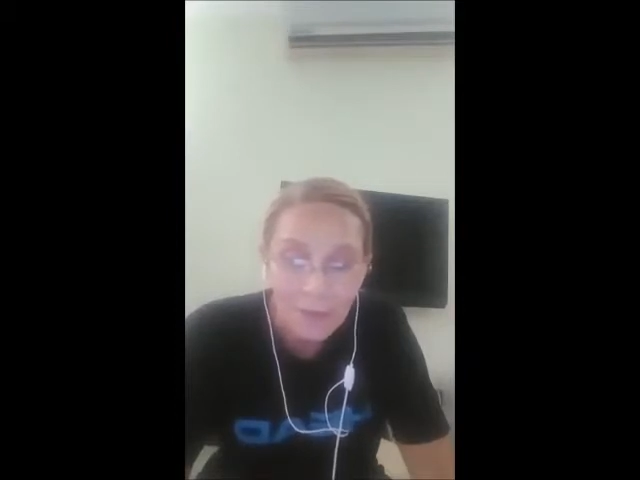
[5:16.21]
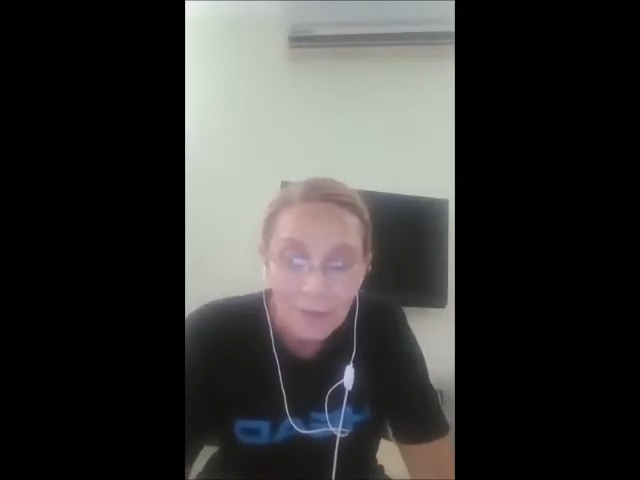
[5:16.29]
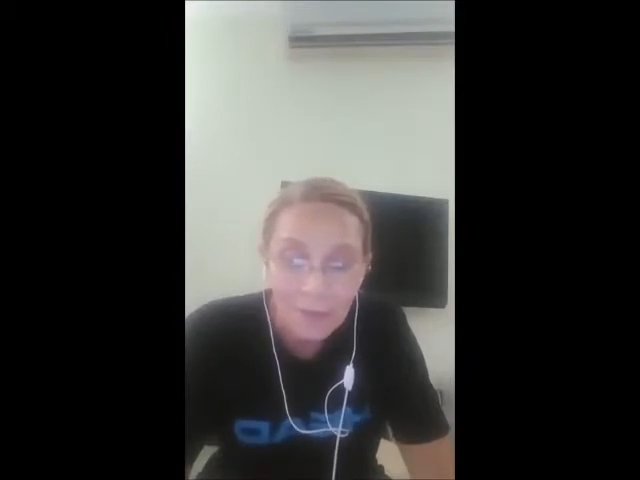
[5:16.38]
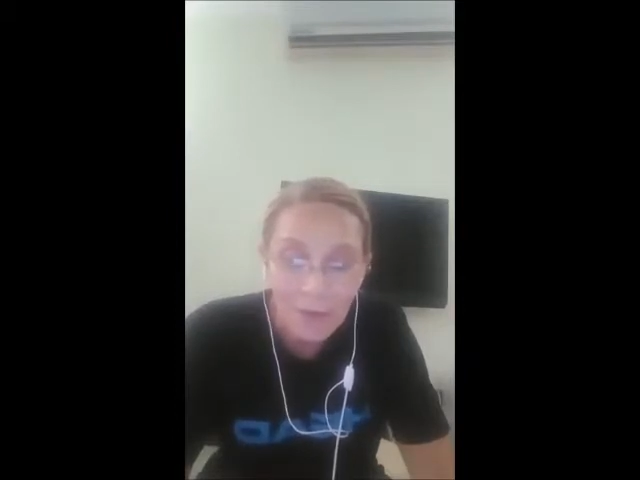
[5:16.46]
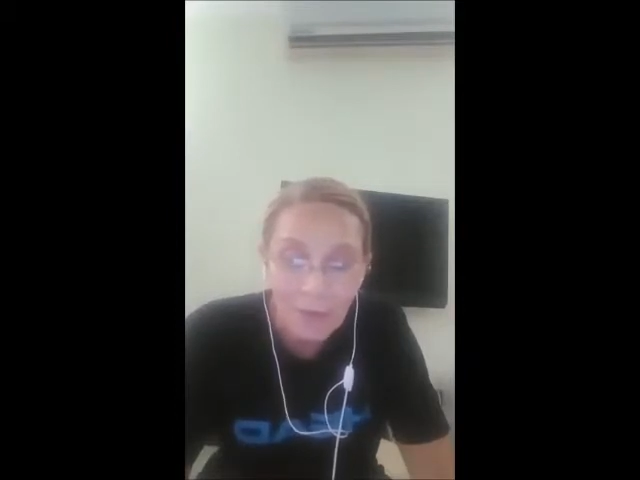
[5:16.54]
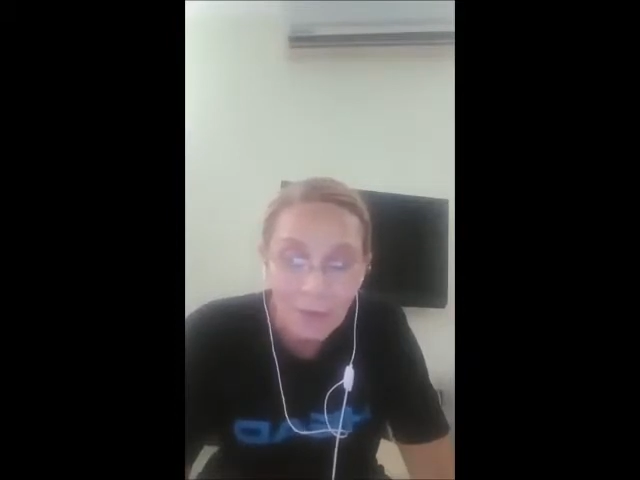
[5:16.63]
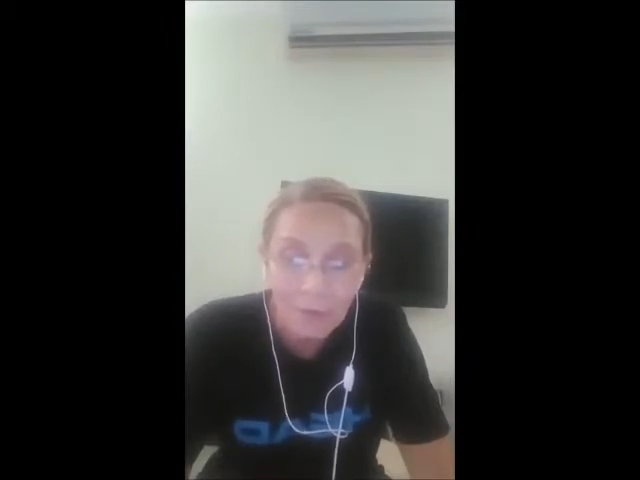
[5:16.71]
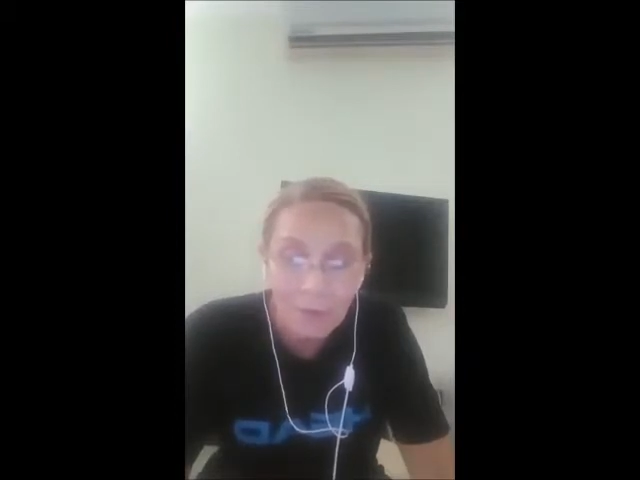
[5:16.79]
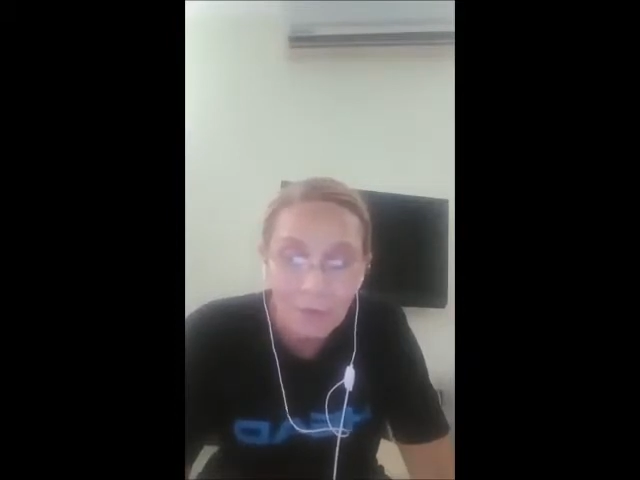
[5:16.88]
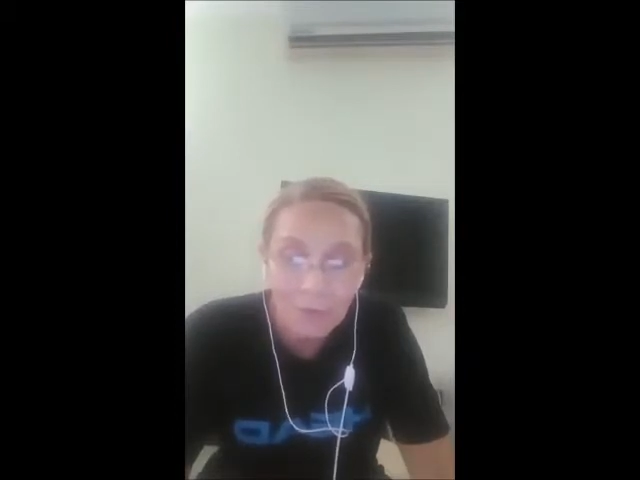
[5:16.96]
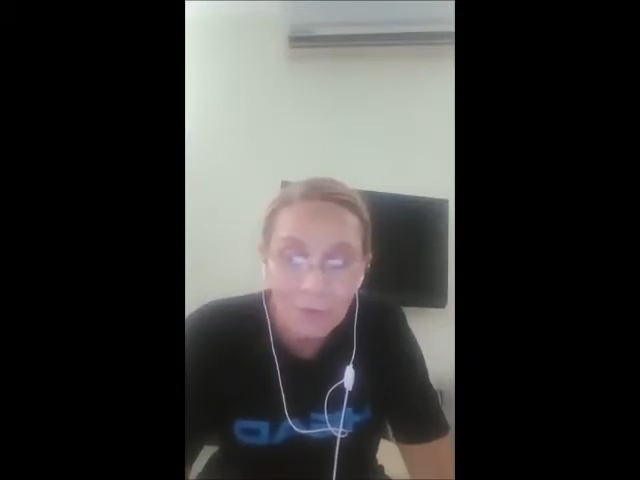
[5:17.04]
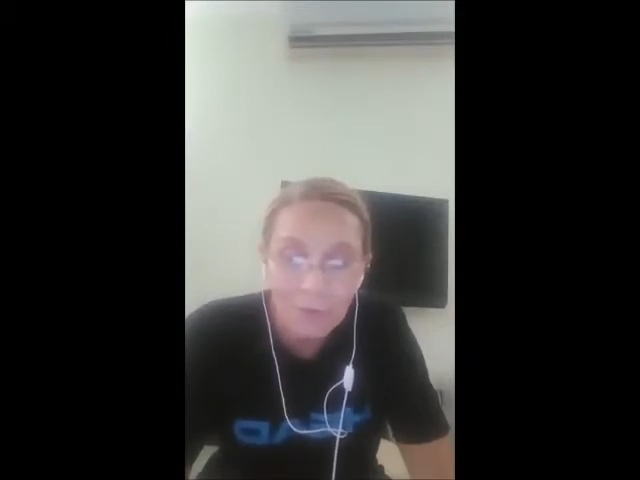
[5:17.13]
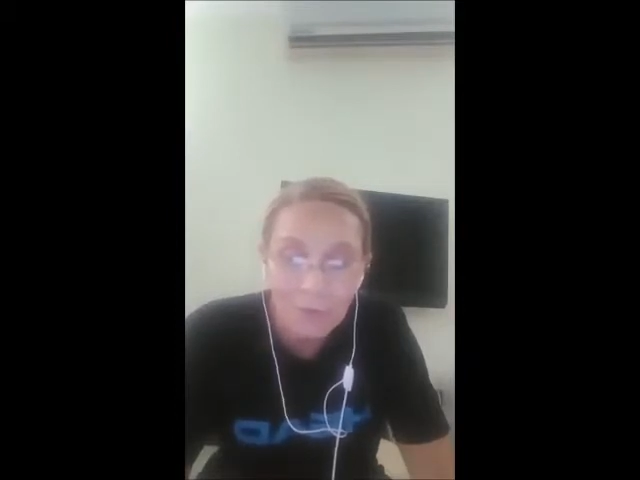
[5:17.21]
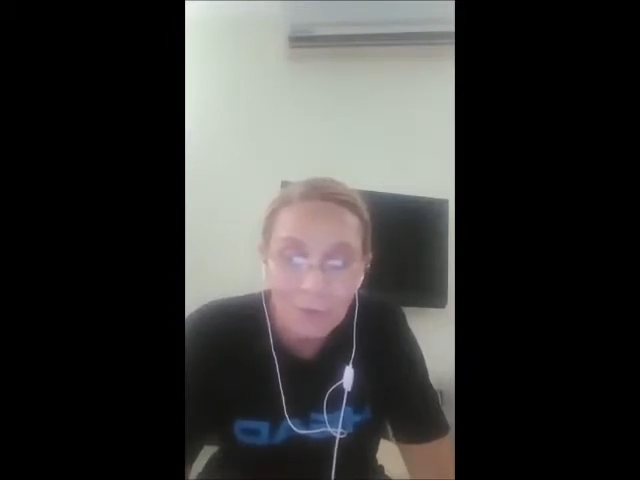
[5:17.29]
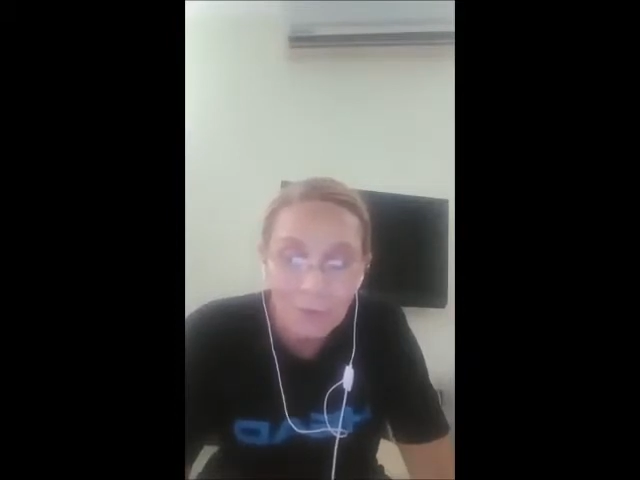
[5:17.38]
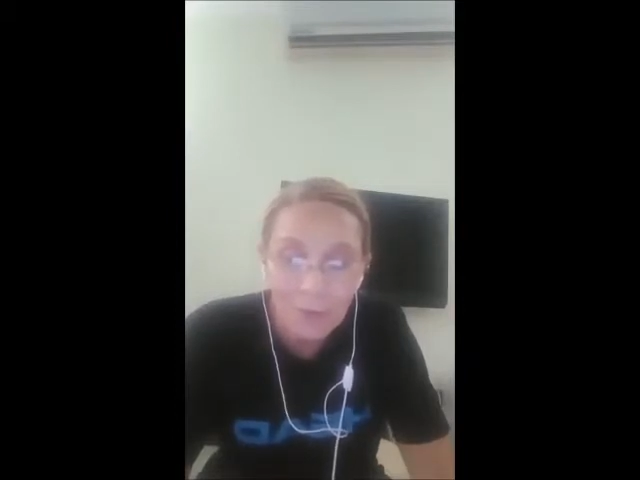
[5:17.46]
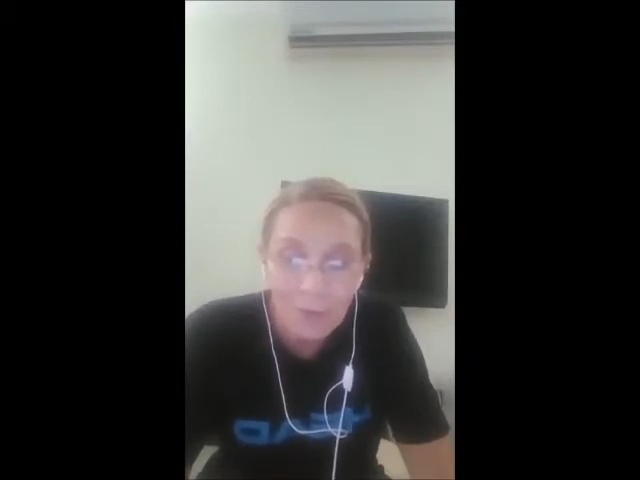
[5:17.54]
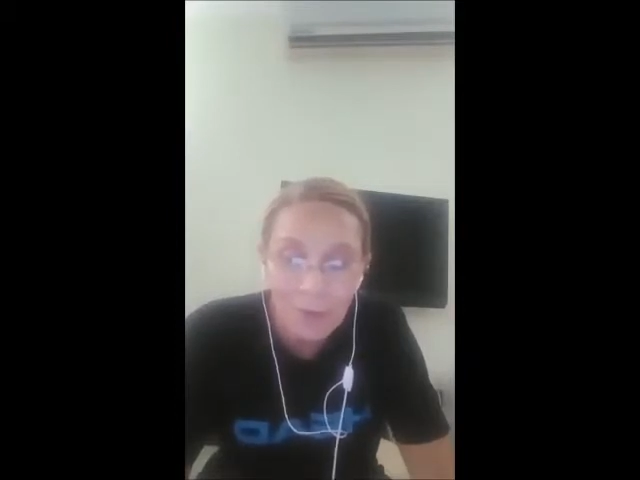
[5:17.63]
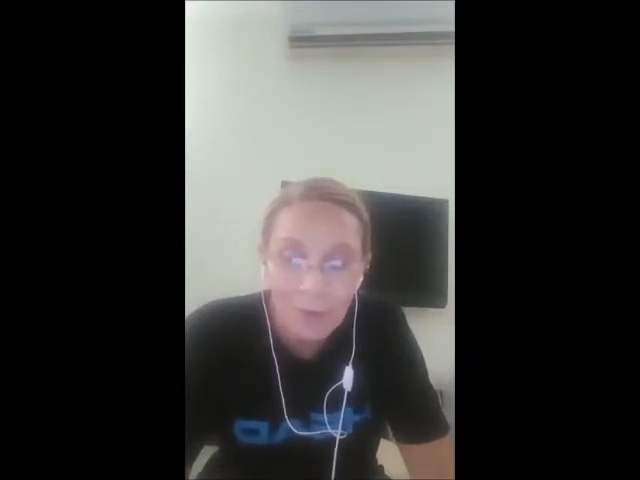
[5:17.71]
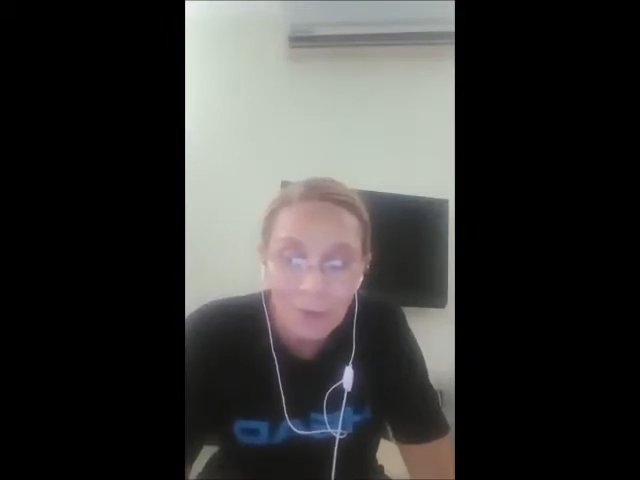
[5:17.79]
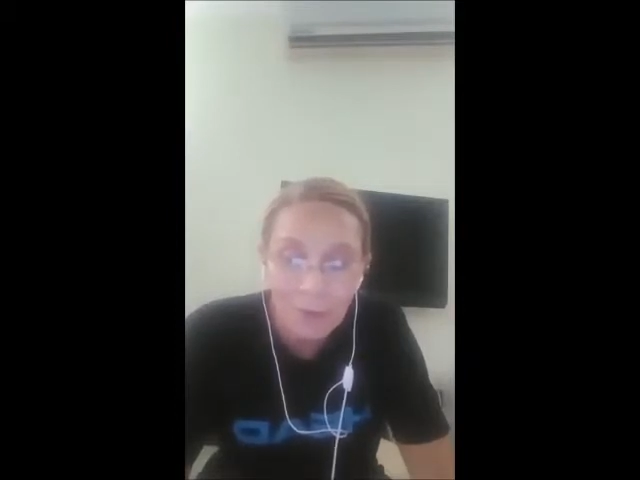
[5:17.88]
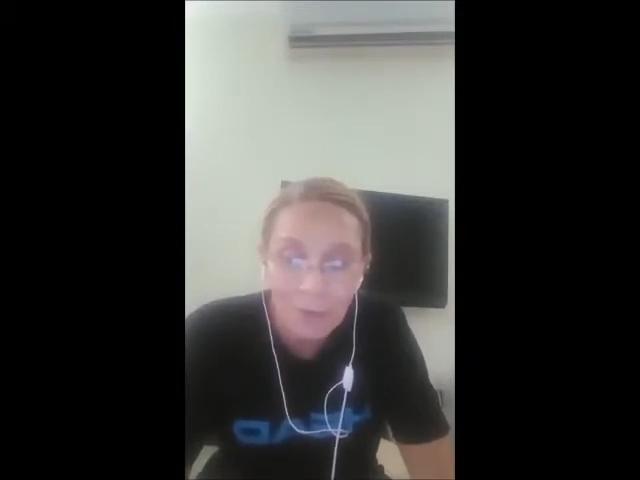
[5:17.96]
No. No.